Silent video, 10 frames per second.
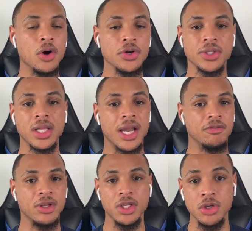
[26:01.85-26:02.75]
Those are like
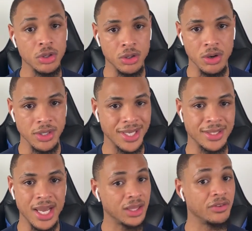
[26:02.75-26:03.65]
really unicorns.
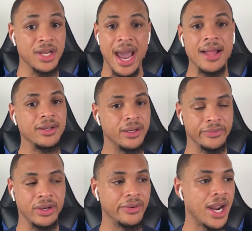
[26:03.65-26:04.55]
That's not the reality
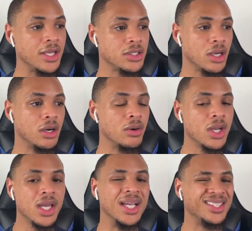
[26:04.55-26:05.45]
of it, right? So
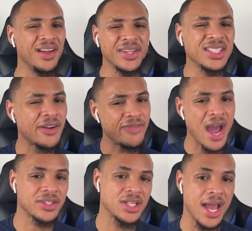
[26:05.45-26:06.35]
it's other things that
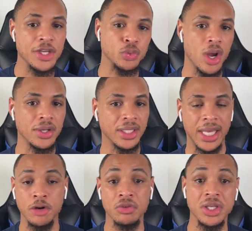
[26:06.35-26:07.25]
factor that as well that
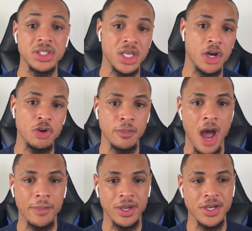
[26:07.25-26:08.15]
they don't really tell you
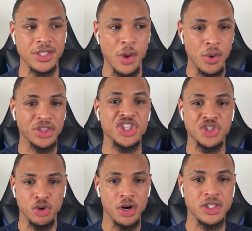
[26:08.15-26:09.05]
about because they want the
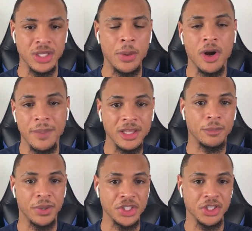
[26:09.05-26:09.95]
story they want to paint
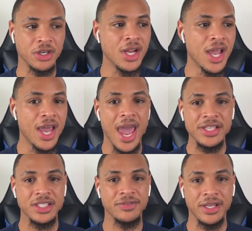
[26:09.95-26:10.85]
the picture
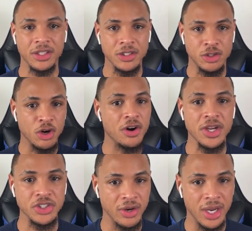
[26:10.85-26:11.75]
as if like the story
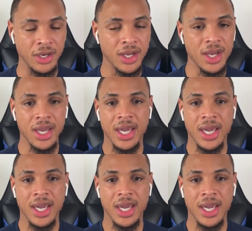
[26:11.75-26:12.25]
is great.